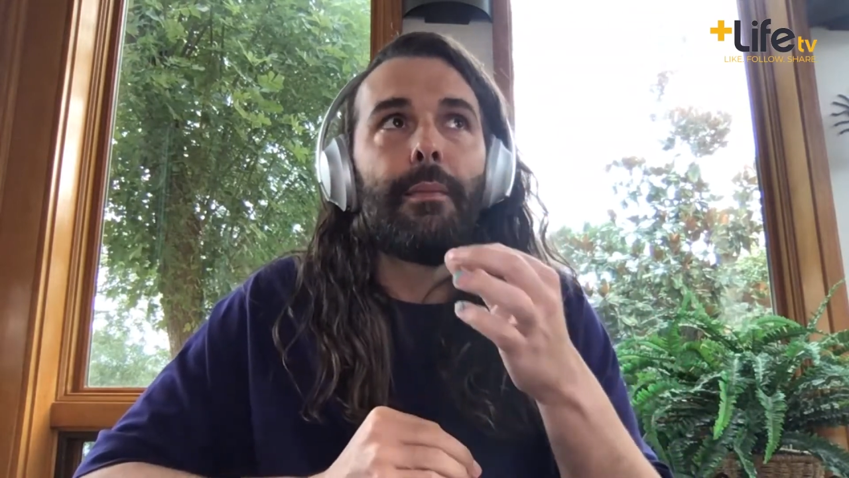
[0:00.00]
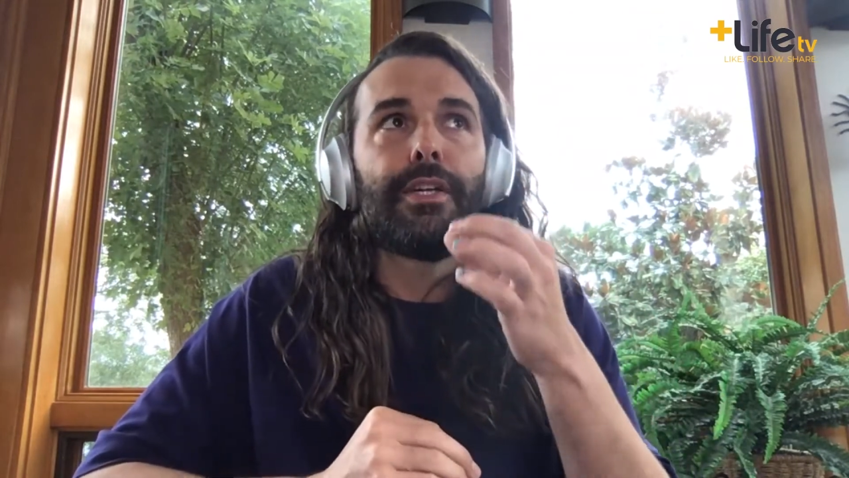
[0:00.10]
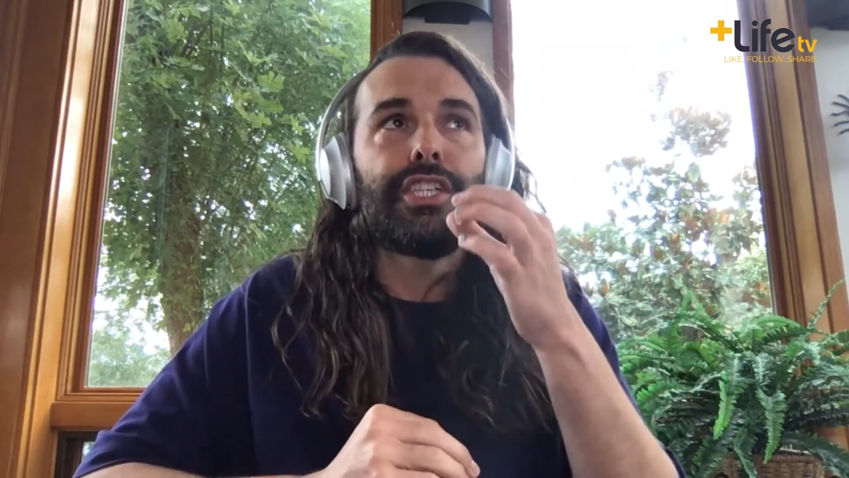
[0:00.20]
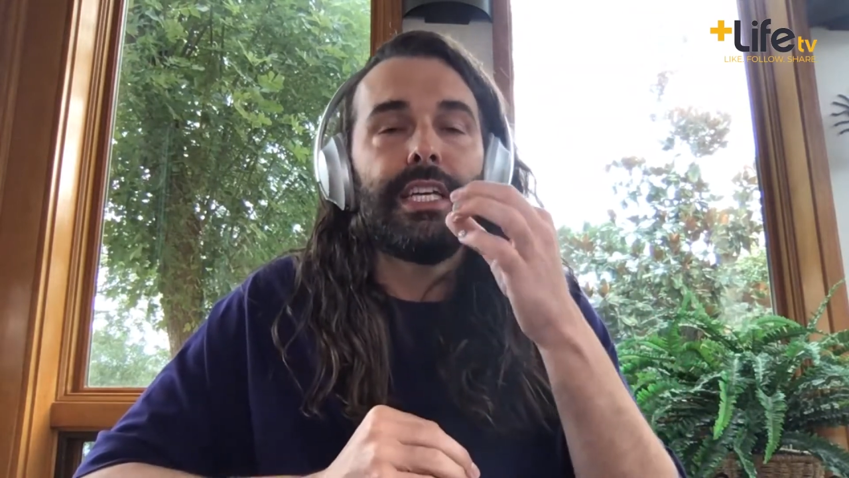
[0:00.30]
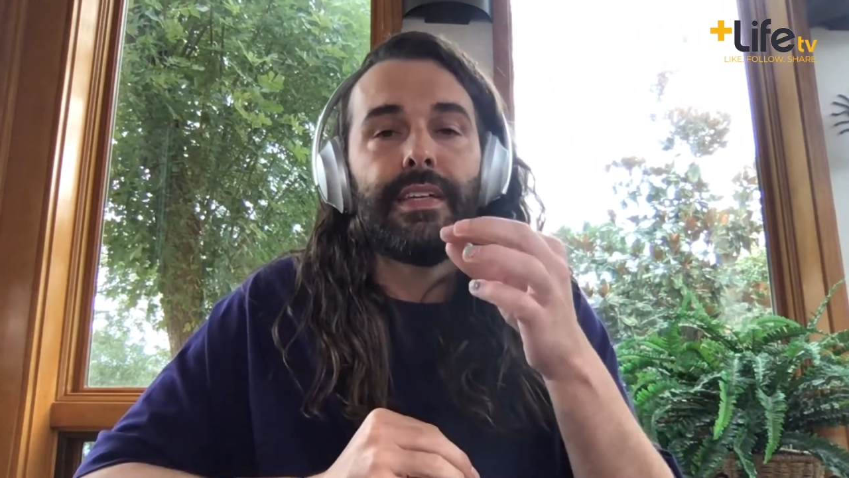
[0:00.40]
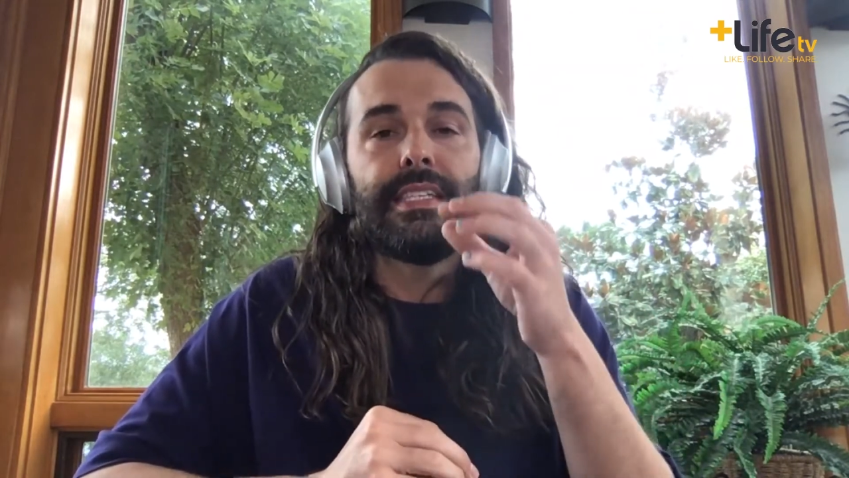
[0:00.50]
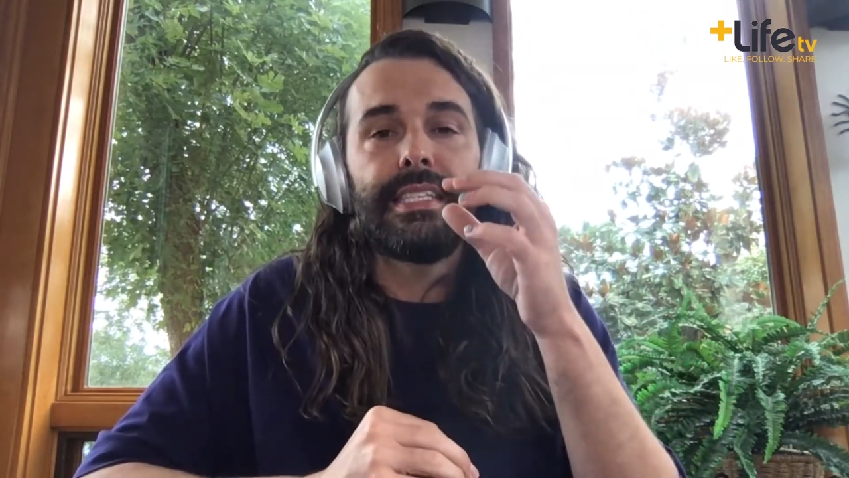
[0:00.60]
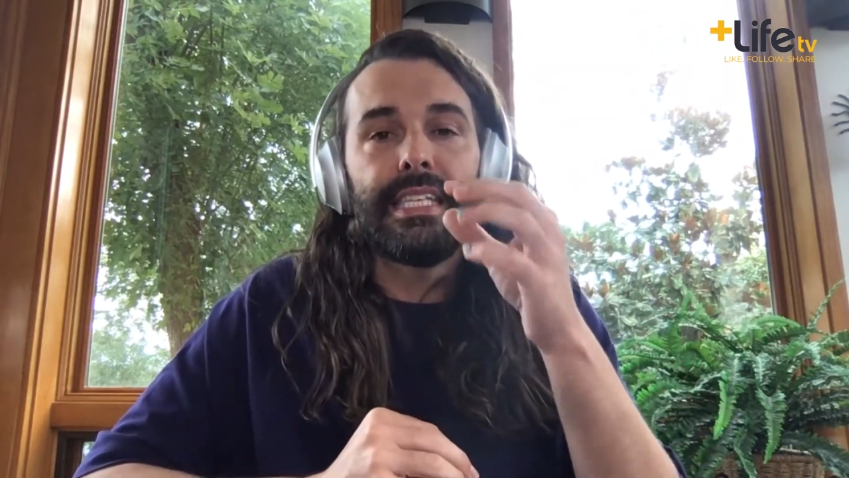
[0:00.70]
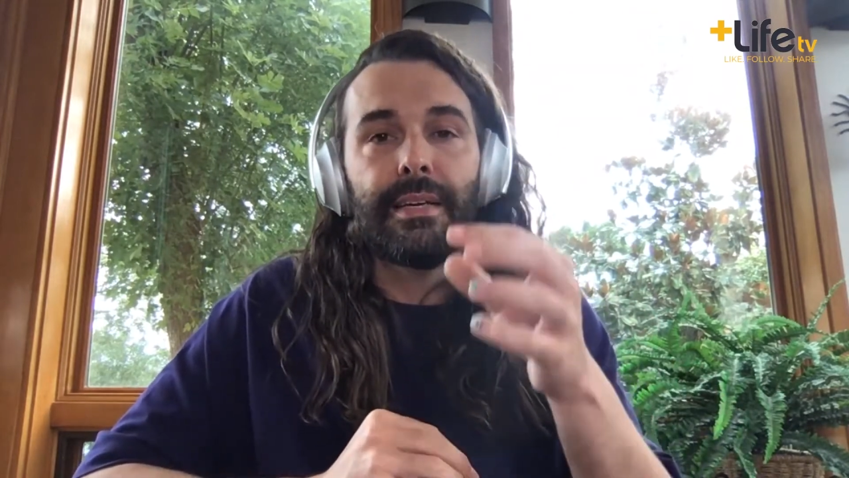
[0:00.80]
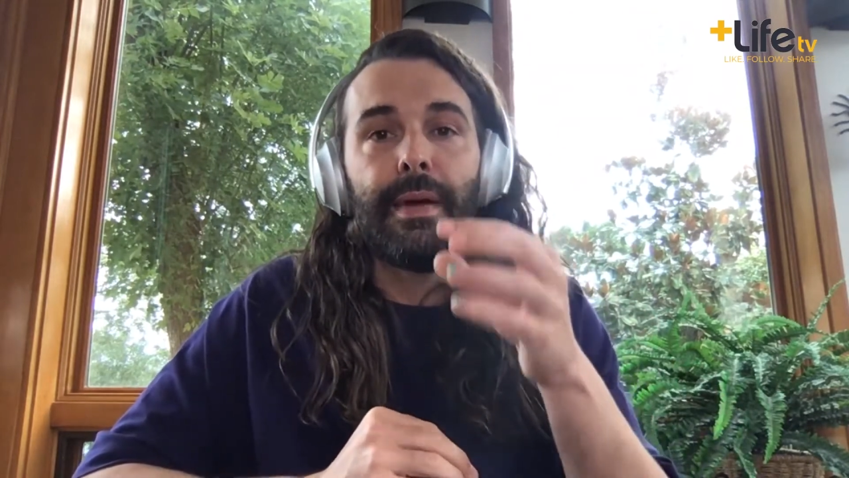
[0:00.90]
much even
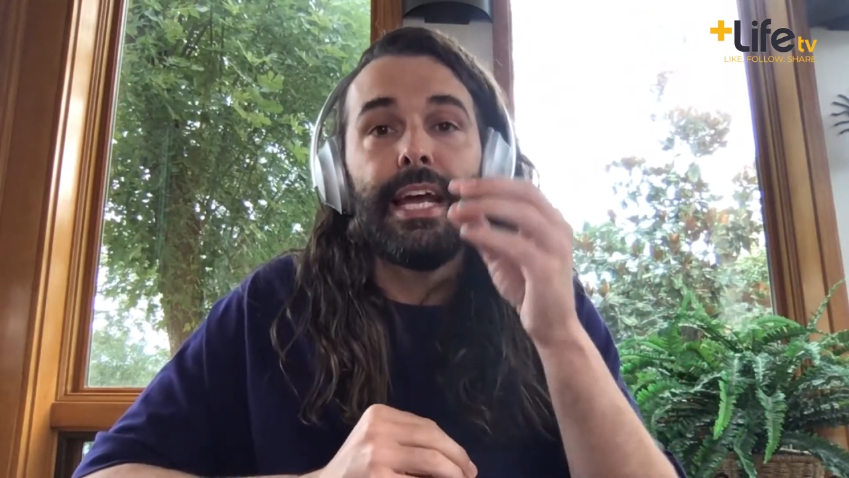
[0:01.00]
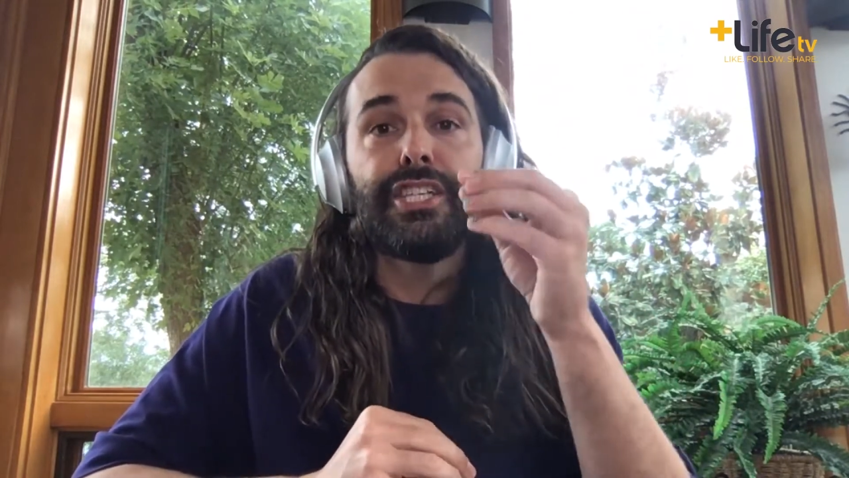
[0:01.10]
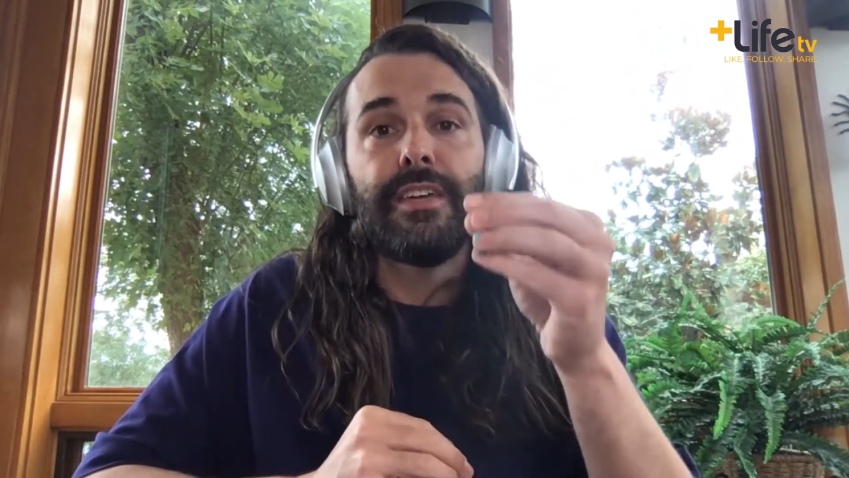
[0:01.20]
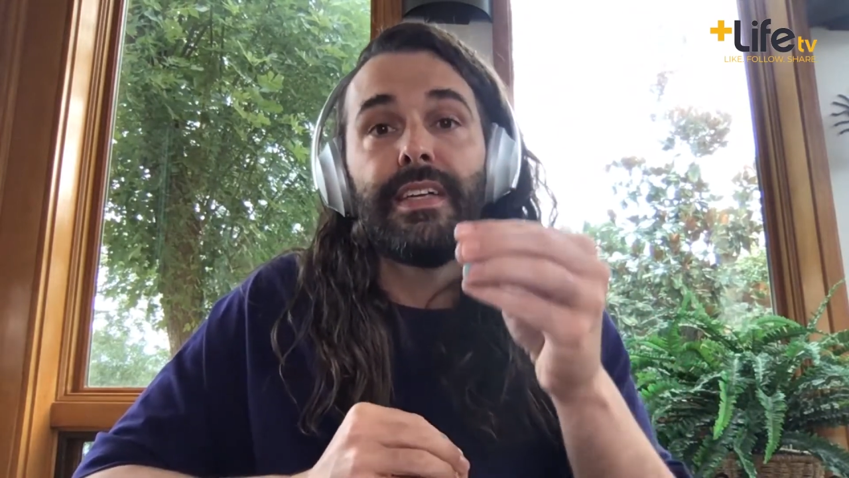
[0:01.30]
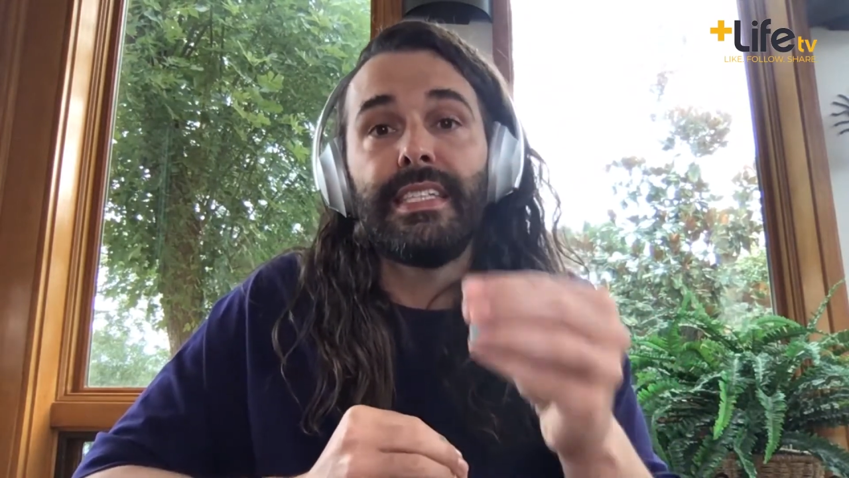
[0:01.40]
HIV